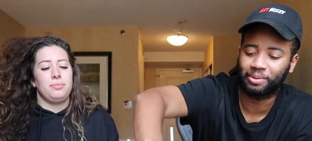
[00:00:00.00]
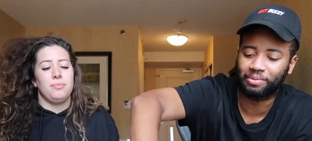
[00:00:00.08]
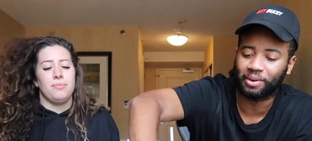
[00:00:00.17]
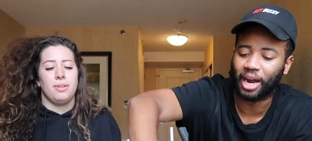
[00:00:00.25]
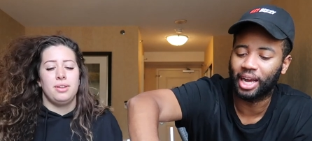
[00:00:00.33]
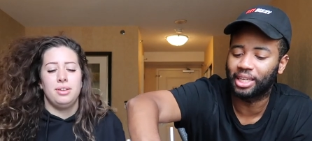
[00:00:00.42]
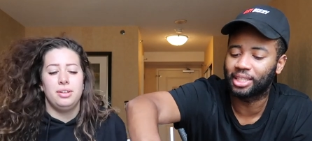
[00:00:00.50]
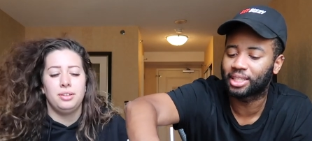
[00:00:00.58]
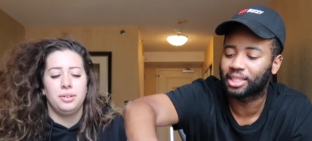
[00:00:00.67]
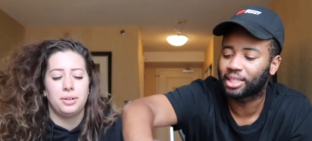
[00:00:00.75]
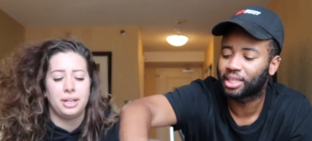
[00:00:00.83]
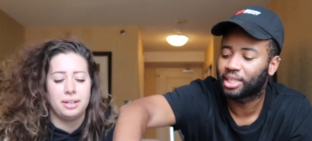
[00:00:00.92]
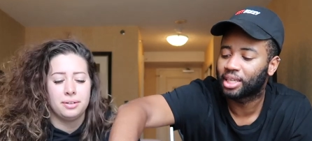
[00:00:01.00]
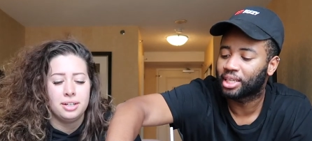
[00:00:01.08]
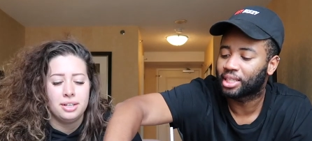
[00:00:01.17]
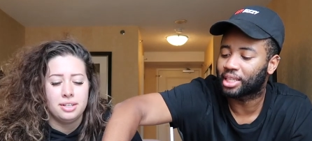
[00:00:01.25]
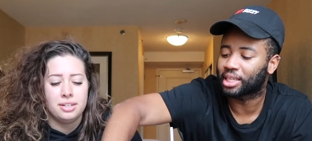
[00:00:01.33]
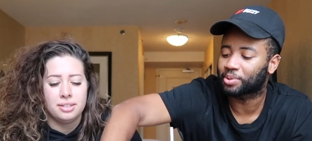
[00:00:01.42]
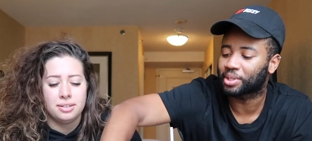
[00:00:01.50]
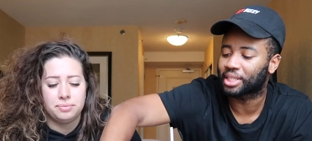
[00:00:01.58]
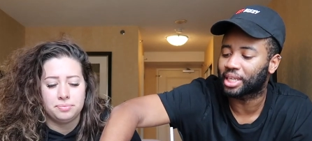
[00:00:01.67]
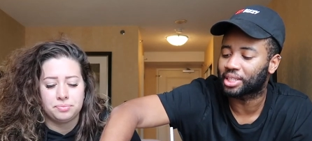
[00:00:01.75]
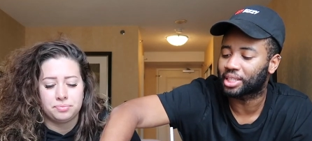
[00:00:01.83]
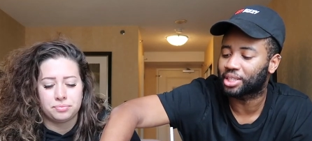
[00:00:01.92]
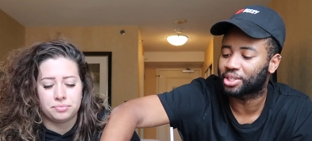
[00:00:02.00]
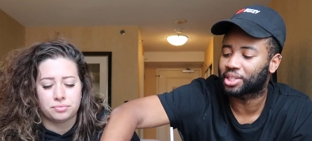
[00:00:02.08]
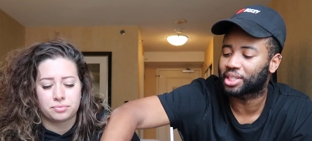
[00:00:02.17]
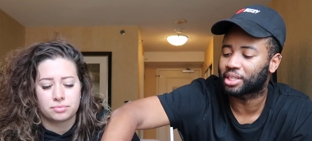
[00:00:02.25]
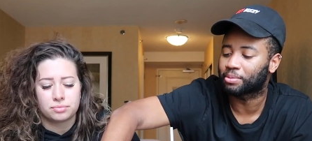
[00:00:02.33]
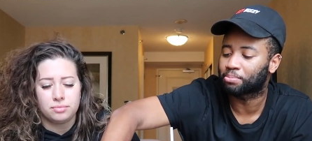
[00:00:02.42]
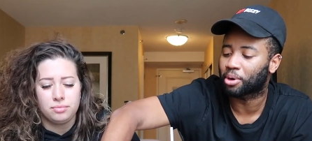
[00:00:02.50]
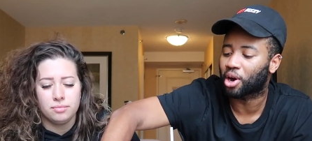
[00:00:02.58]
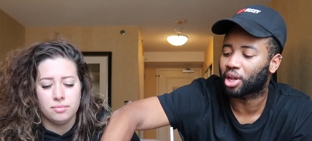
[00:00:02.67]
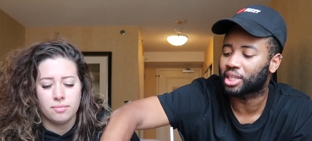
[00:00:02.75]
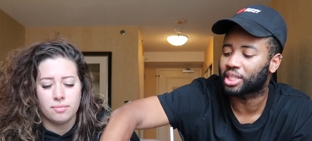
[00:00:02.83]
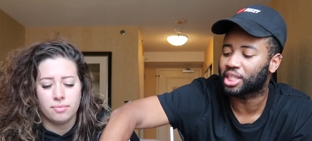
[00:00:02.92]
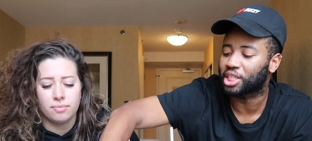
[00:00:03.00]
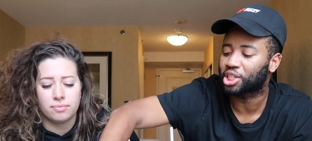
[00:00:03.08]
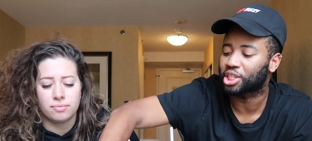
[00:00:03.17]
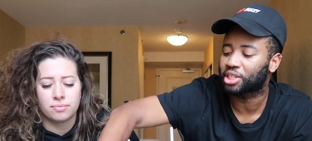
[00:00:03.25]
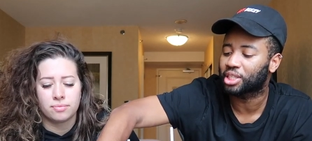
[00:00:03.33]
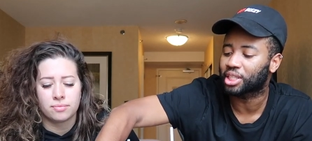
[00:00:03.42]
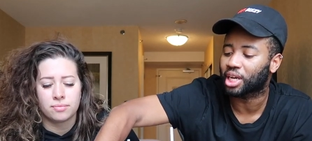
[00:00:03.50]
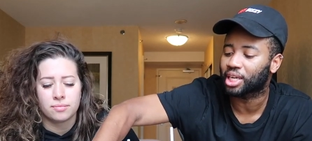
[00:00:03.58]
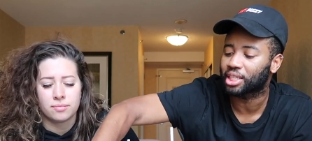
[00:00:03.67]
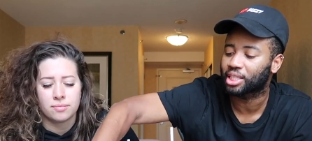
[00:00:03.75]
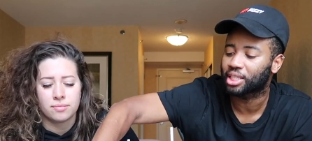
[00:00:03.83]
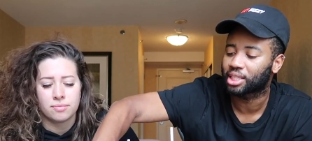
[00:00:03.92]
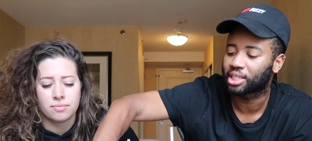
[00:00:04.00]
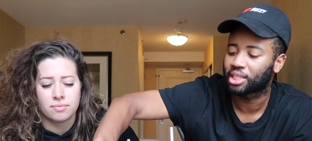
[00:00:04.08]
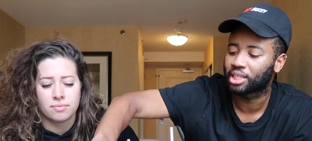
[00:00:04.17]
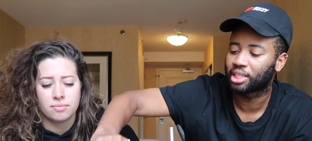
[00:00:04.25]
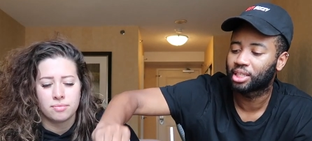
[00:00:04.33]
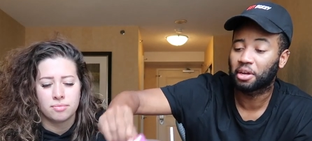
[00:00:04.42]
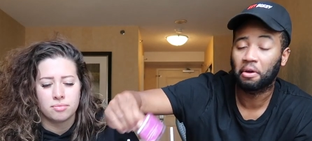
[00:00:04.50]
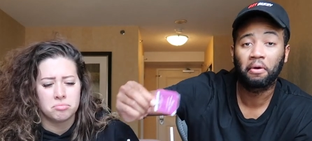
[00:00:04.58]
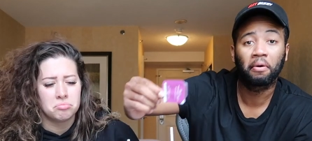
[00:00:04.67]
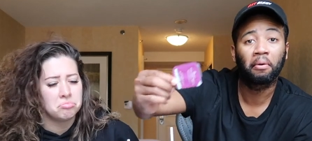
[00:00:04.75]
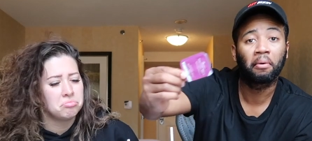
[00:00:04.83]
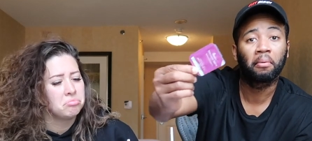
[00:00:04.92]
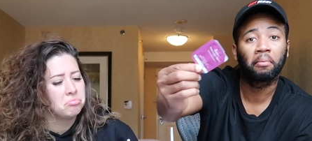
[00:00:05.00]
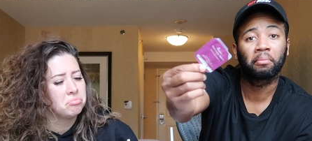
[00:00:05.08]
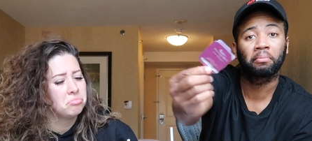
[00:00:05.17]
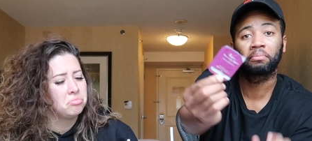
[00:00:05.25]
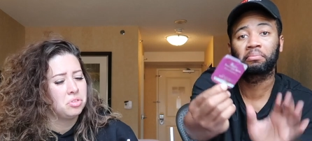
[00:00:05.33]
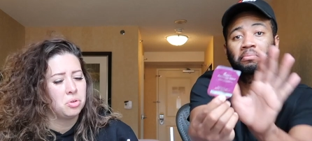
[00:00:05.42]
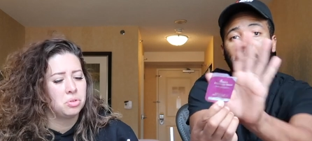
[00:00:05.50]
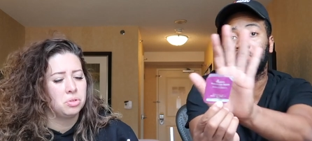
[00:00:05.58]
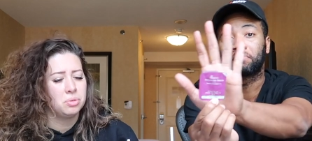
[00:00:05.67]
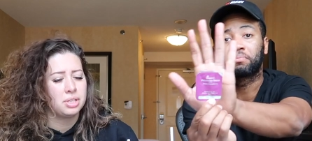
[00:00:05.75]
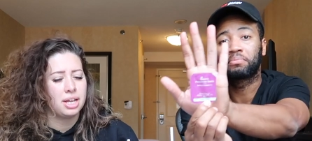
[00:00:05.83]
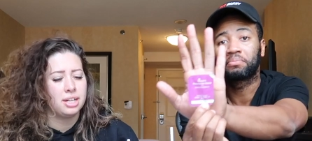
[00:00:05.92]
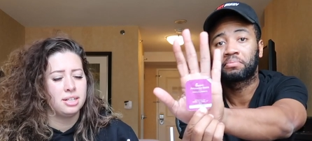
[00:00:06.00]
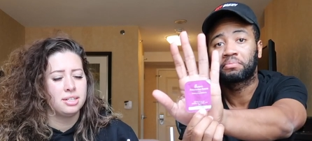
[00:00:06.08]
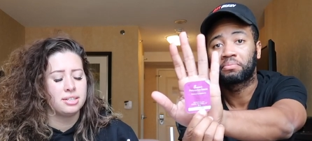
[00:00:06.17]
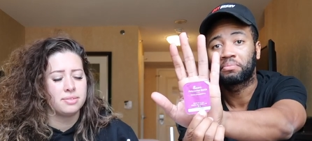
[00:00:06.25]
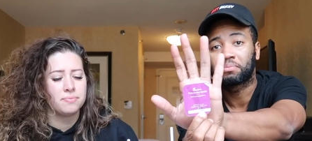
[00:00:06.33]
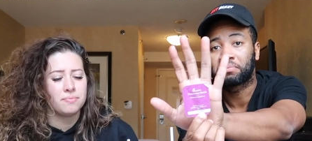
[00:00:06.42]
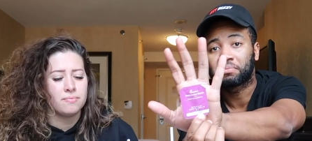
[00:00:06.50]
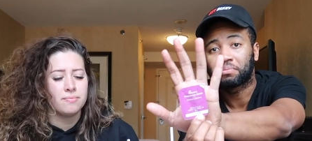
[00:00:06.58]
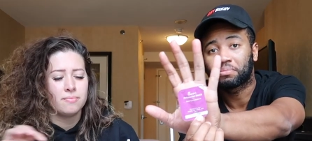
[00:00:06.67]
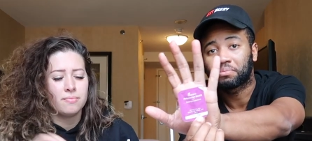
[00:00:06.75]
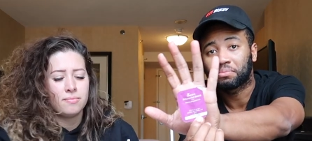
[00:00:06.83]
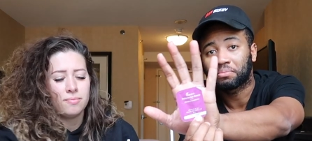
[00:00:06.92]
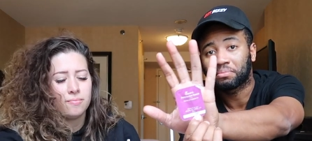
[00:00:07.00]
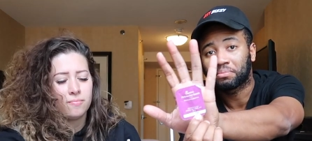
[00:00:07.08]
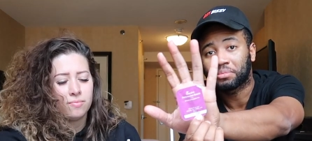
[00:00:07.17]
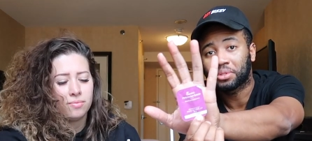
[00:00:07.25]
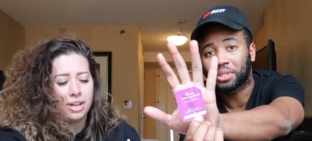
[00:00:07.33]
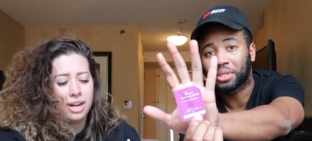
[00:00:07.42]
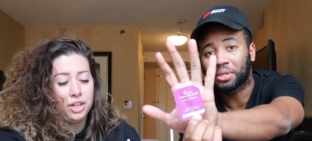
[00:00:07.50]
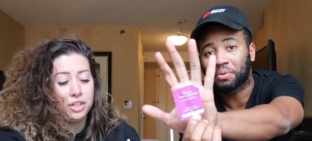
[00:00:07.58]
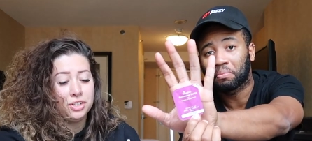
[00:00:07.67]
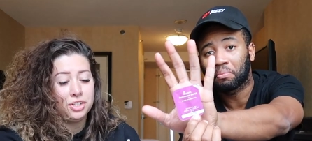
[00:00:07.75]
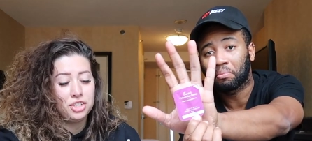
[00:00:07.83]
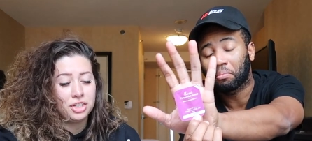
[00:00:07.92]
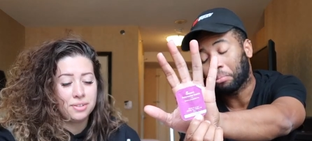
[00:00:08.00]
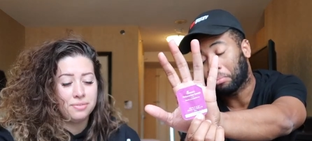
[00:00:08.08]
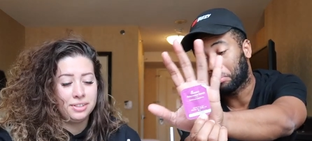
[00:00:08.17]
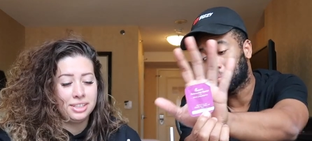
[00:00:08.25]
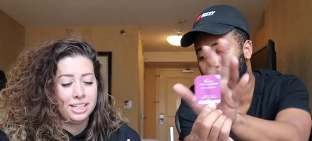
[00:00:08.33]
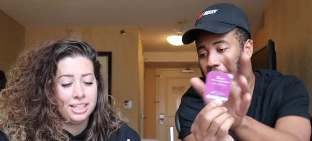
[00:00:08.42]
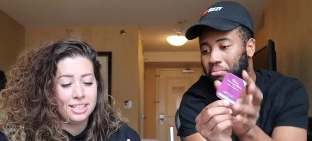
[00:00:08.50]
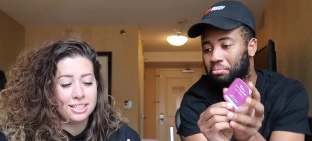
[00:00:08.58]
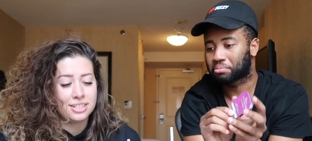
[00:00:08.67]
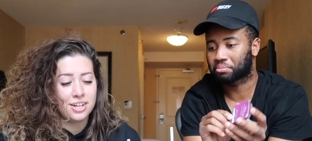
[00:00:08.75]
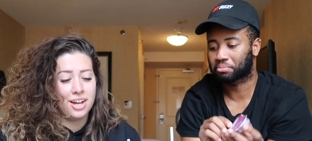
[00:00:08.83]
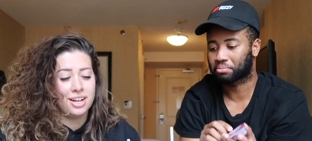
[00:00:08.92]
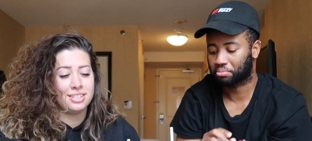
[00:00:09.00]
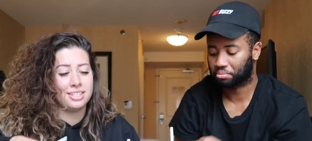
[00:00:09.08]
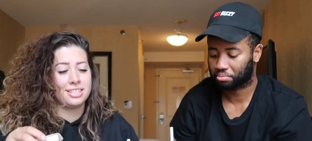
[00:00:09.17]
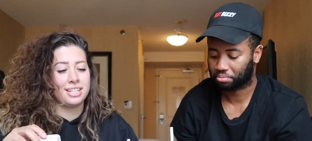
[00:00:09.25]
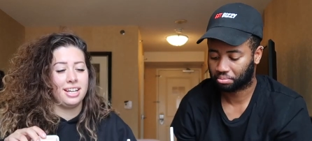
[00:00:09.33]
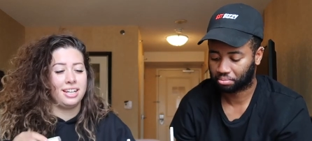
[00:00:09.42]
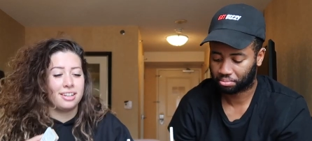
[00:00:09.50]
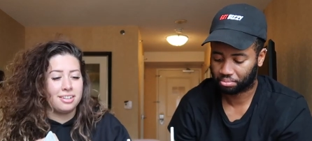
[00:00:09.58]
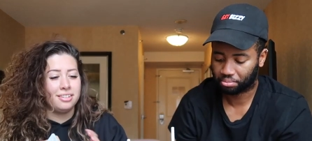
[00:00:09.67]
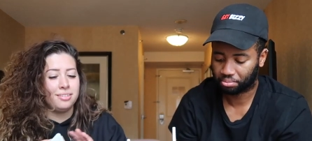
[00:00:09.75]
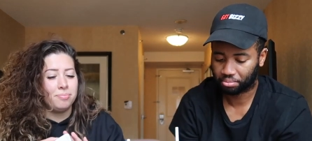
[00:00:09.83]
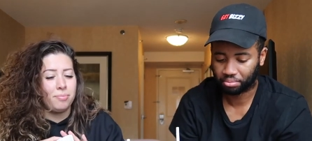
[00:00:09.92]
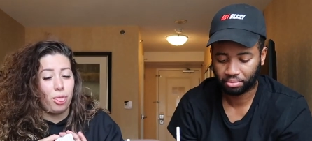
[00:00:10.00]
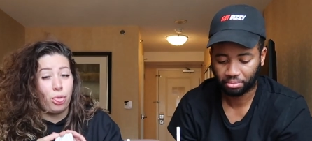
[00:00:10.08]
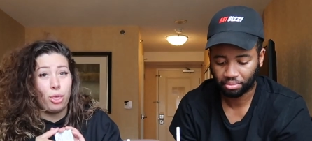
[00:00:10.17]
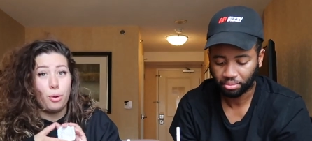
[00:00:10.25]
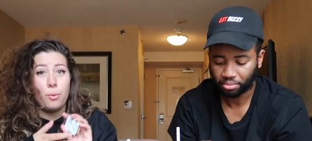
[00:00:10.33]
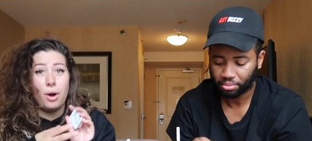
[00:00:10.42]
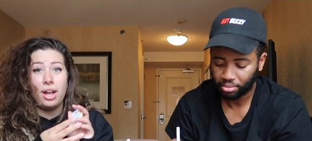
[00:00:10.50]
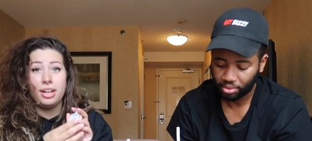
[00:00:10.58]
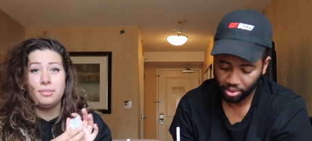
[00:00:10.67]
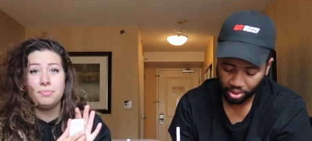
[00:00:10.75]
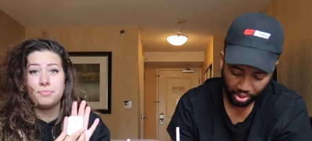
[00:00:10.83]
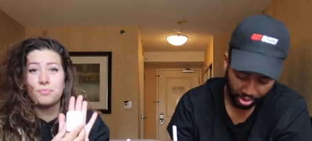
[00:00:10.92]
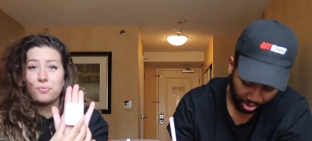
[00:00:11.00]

Speaker 1: with fries. Okay. This one sounds interesting. Polynesian sauce?
Speaker 2: No clue what that is. I heard the Chick-fil-A sauce is like the one.